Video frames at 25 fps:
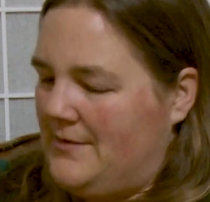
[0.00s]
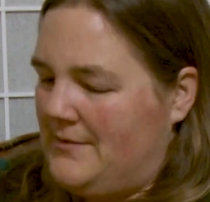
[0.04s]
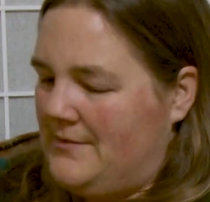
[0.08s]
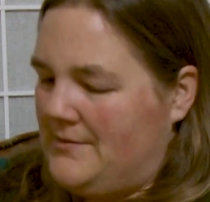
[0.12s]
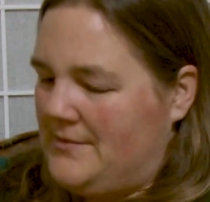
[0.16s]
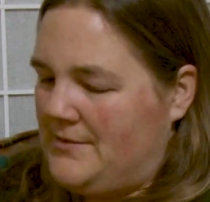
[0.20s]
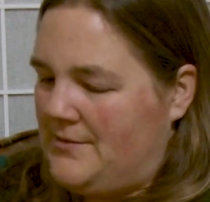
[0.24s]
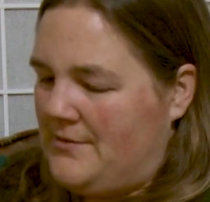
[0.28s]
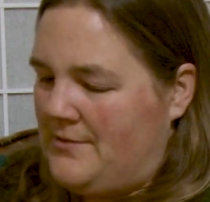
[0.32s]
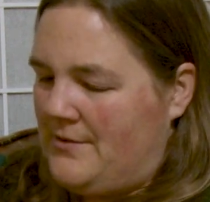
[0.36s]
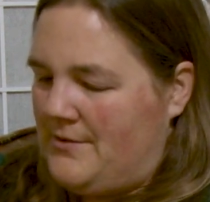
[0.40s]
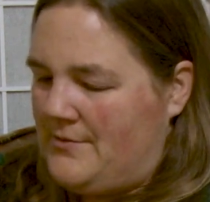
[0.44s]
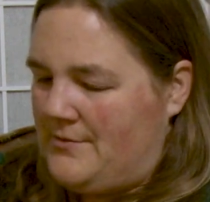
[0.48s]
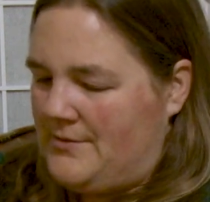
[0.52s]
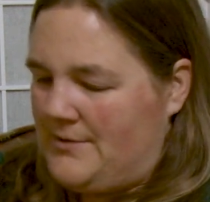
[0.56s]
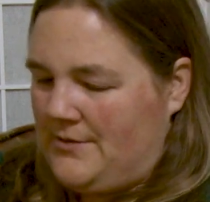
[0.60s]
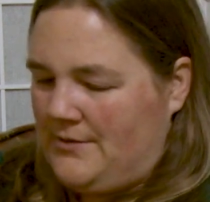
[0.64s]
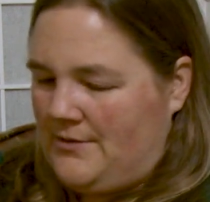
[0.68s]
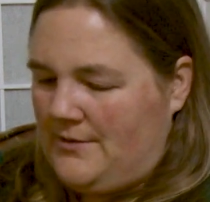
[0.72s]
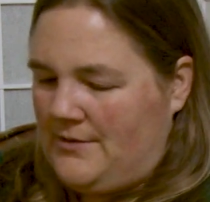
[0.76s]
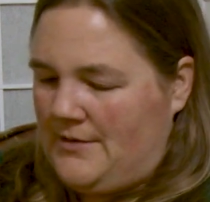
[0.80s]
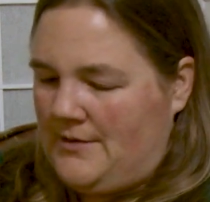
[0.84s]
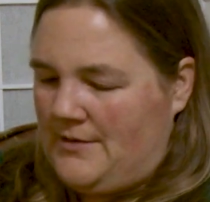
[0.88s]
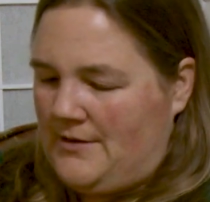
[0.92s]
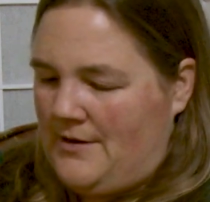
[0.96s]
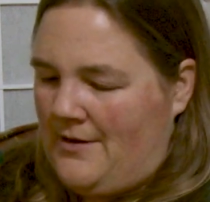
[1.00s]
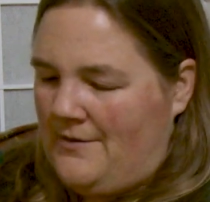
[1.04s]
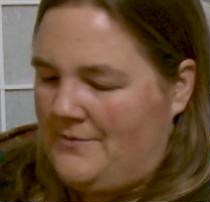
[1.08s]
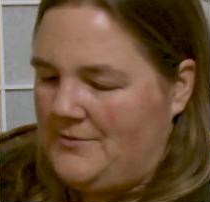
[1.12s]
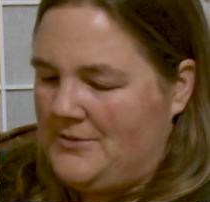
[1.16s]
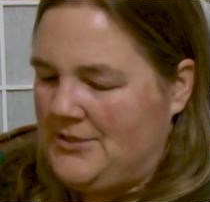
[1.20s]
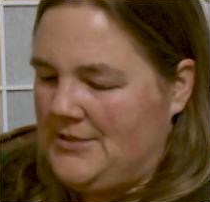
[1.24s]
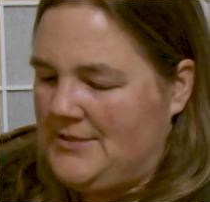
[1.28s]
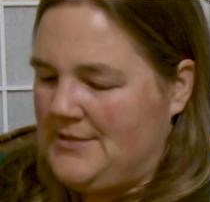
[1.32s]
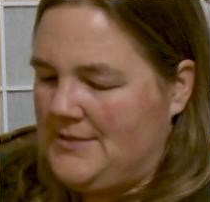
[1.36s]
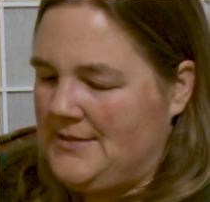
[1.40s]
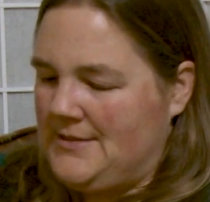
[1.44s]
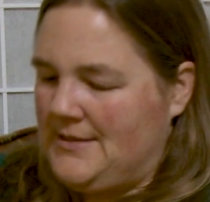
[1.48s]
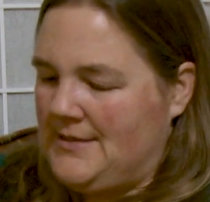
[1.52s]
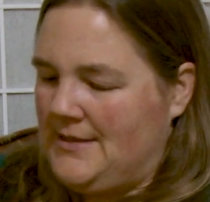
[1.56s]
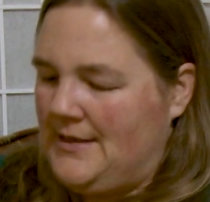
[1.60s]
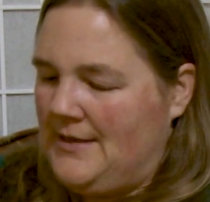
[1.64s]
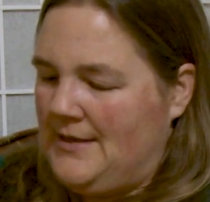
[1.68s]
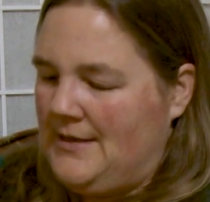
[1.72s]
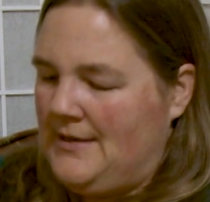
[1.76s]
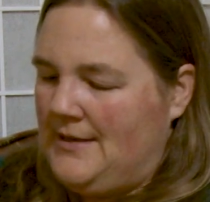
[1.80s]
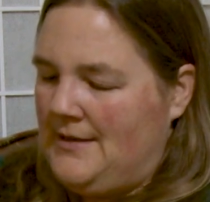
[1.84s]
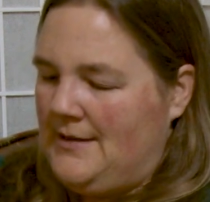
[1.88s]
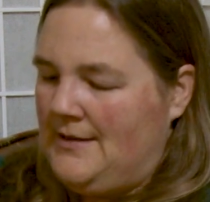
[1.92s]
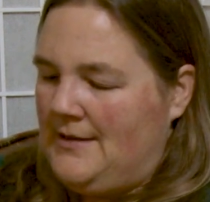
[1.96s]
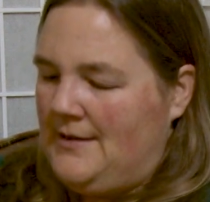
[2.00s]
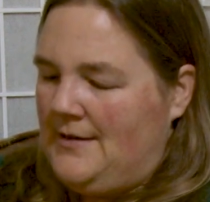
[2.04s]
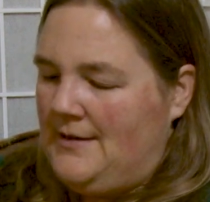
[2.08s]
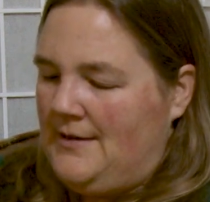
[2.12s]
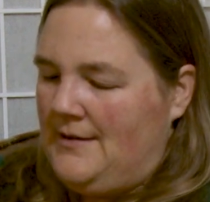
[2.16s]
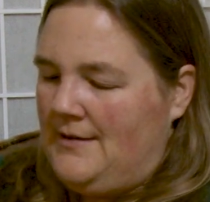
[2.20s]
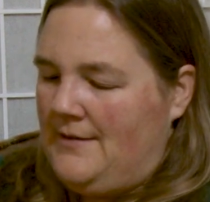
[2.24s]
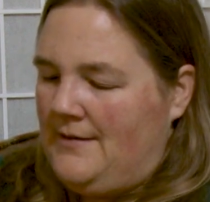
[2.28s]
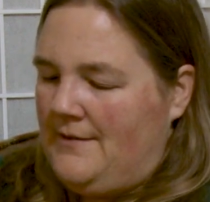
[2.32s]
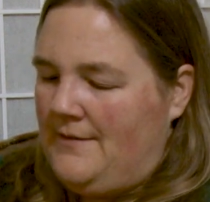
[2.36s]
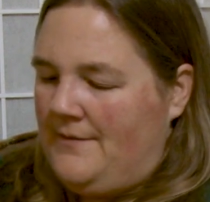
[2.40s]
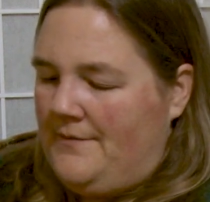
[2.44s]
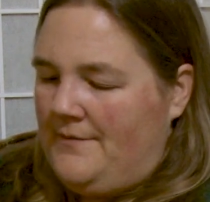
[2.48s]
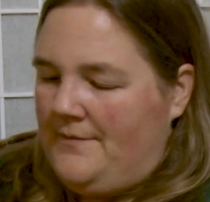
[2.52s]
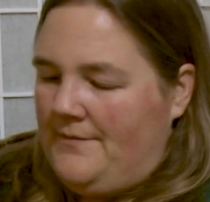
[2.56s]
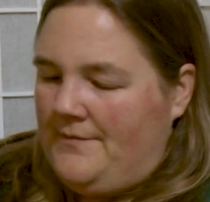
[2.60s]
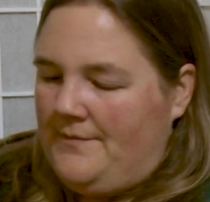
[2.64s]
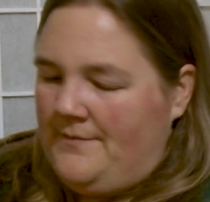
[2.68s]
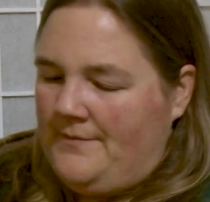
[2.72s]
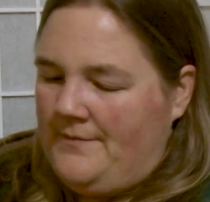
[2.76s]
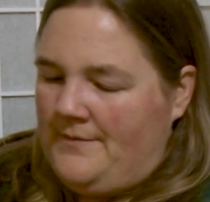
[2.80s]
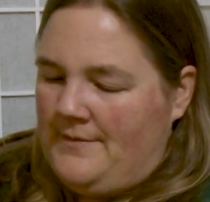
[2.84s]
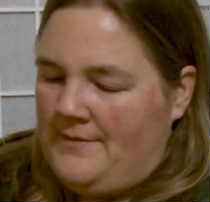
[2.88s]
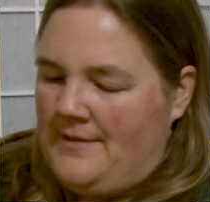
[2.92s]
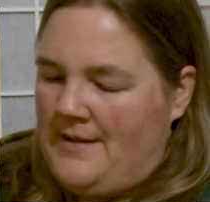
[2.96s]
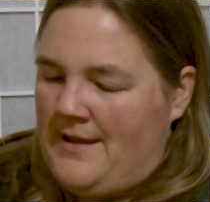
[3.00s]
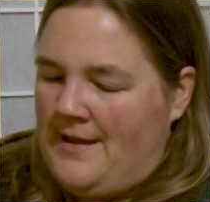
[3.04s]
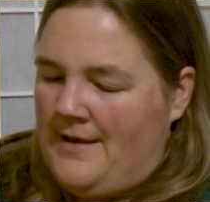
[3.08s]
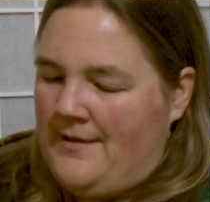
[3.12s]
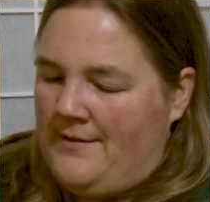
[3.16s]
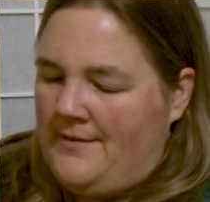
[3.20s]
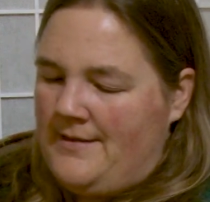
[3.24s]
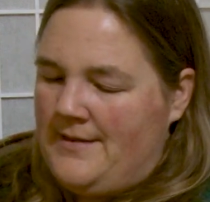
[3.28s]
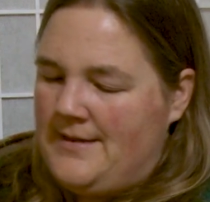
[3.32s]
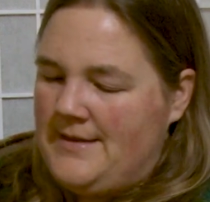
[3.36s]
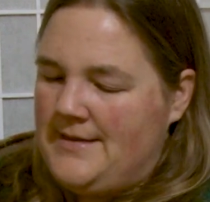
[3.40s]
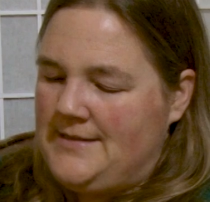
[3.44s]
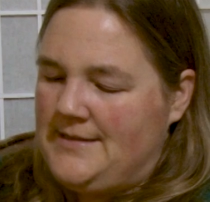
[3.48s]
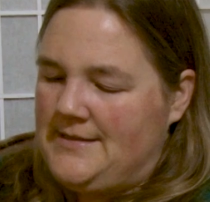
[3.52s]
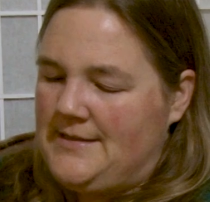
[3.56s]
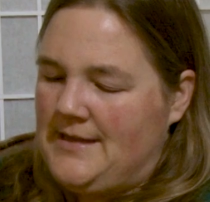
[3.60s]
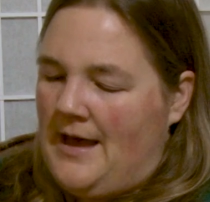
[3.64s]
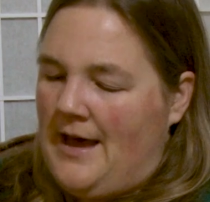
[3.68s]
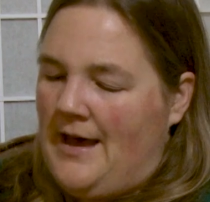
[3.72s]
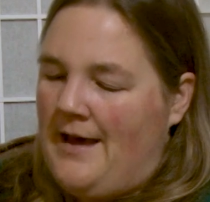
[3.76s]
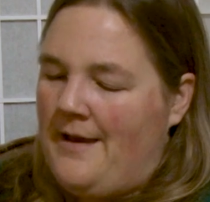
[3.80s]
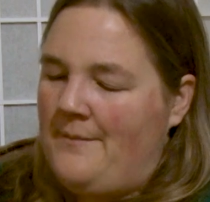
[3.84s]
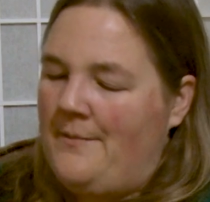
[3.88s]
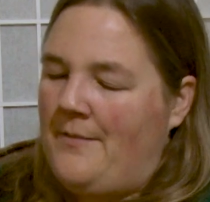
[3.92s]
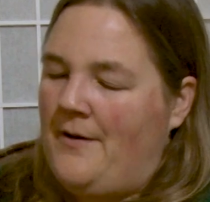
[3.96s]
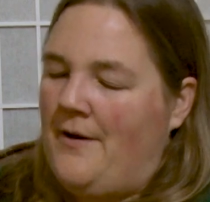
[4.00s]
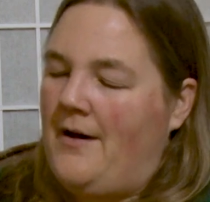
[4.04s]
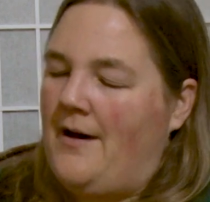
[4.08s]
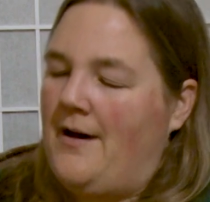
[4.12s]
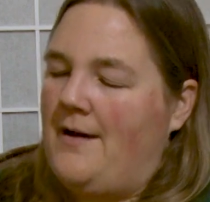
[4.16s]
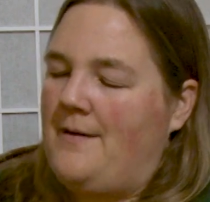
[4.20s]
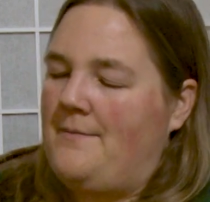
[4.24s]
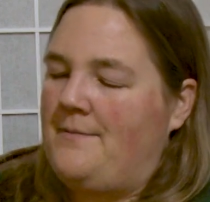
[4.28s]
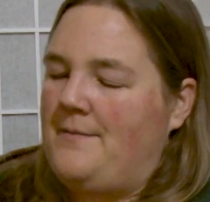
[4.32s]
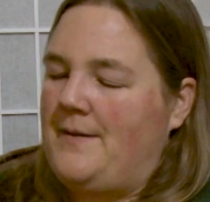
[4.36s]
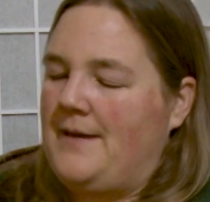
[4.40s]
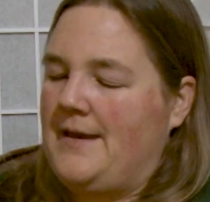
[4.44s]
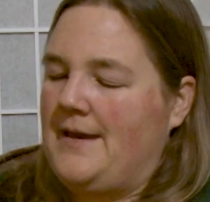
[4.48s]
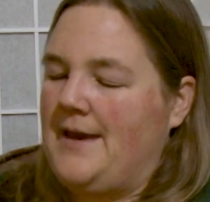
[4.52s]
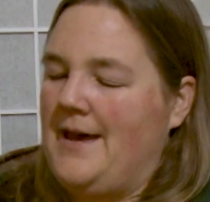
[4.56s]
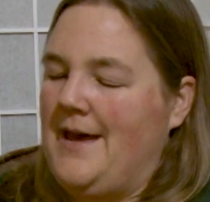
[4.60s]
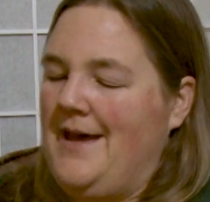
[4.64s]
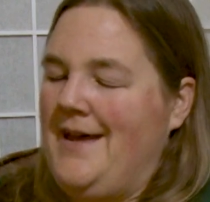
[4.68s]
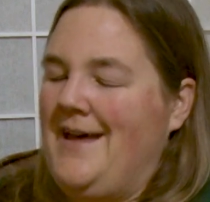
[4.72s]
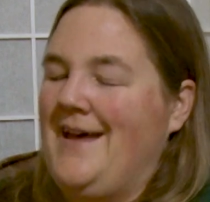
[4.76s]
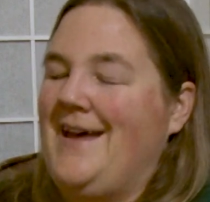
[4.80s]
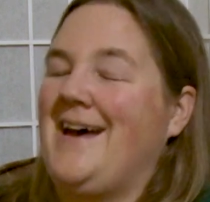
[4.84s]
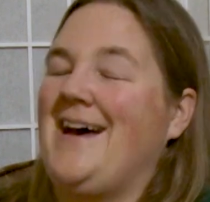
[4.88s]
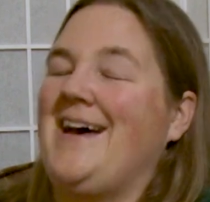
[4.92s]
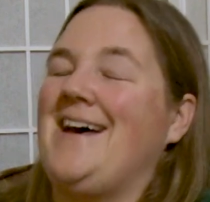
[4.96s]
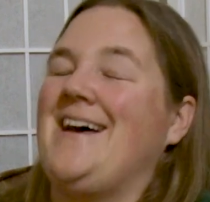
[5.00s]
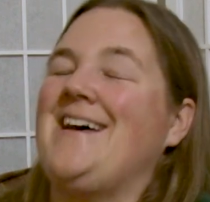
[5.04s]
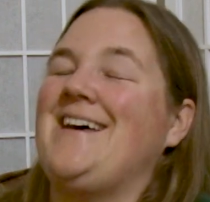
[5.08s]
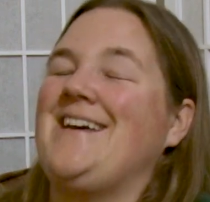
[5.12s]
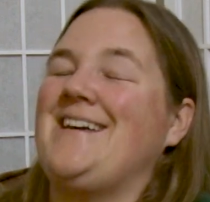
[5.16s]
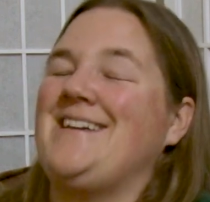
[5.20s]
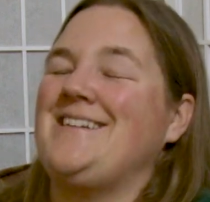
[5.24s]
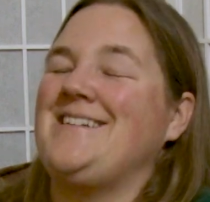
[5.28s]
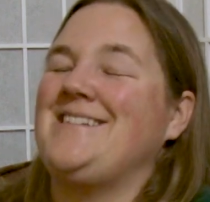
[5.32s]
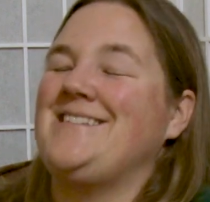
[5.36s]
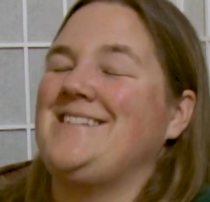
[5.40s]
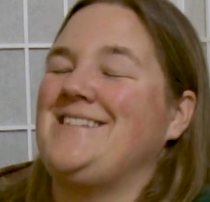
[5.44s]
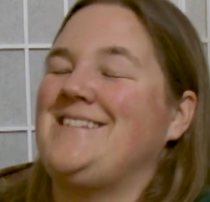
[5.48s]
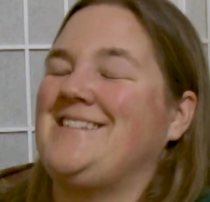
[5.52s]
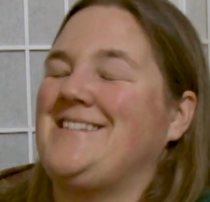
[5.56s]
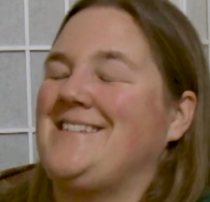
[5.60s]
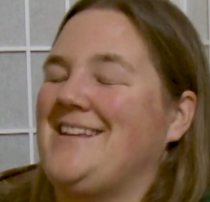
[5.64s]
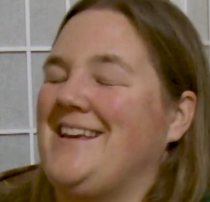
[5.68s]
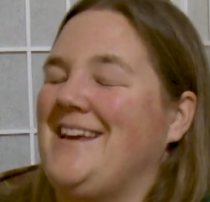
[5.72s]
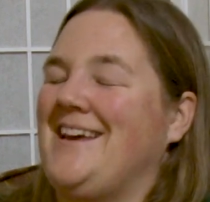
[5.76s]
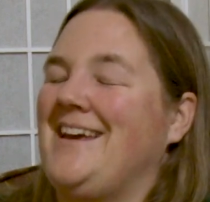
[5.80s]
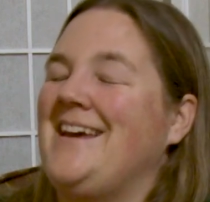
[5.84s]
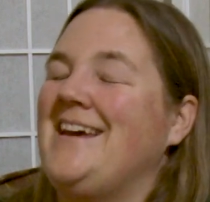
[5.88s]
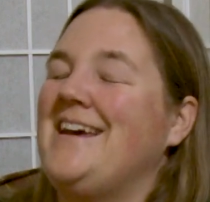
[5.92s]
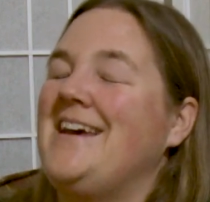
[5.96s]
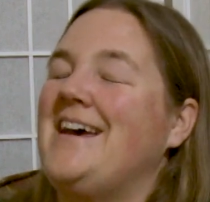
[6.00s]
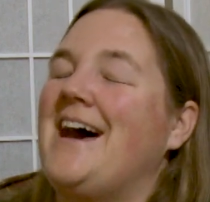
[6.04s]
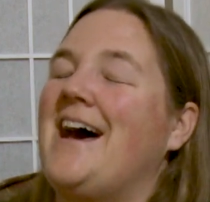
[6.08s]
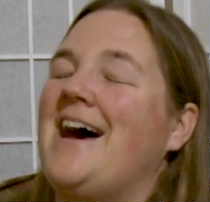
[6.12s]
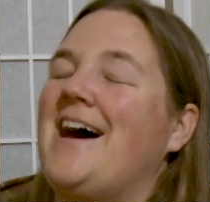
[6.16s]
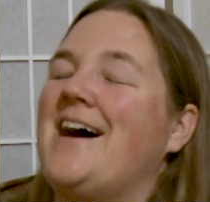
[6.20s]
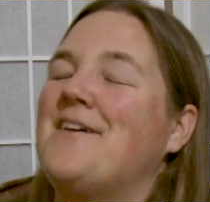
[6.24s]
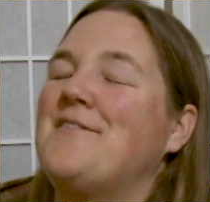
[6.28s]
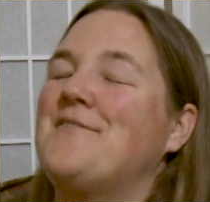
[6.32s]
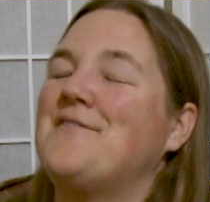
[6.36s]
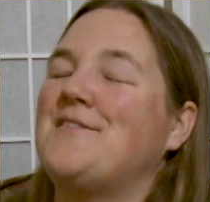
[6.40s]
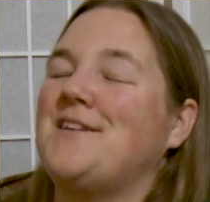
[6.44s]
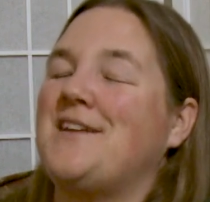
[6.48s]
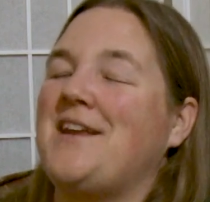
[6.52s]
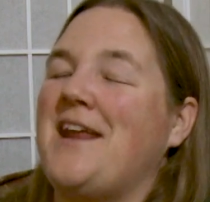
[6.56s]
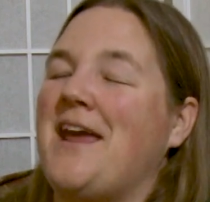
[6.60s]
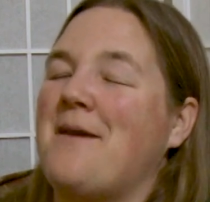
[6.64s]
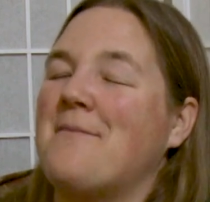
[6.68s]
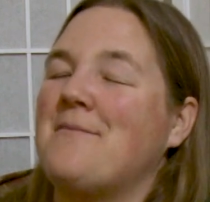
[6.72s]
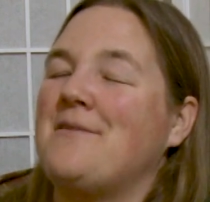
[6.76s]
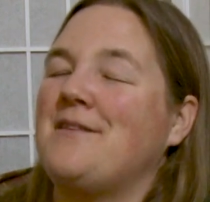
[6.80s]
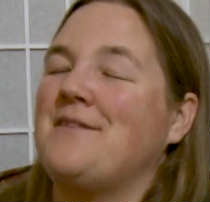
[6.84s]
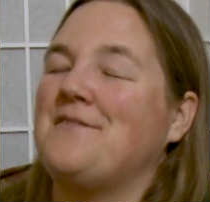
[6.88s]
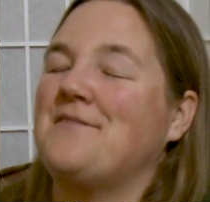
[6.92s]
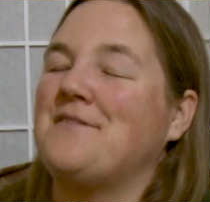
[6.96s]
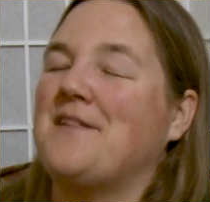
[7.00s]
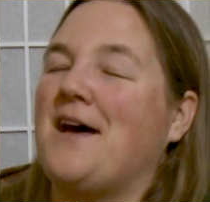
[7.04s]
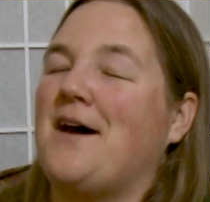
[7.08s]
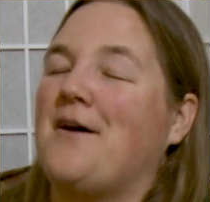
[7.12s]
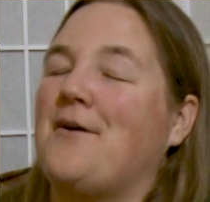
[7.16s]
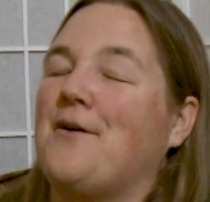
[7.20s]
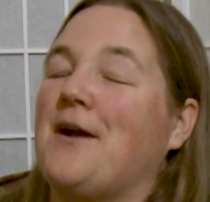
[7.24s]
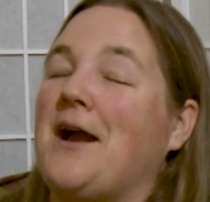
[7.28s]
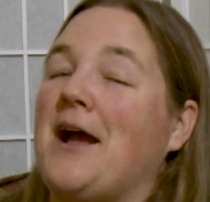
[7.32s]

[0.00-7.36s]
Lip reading: So those are good options. Now this I bought because of the name of the flower.